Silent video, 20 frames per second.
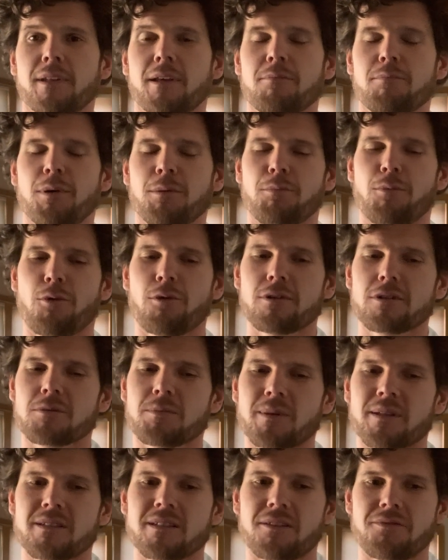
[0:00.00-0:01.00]
but more
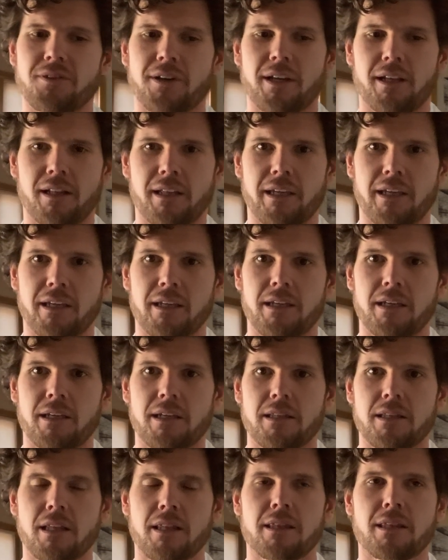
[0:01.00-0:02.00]
specifically,
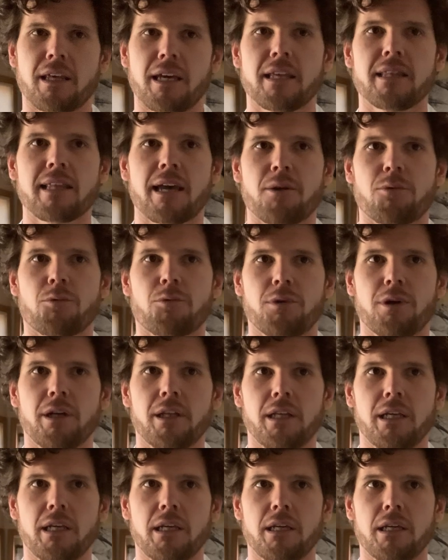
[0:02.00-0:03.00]
the thing that
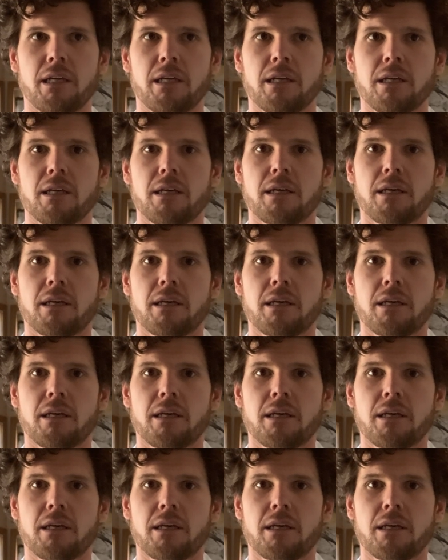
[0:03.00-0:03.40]
really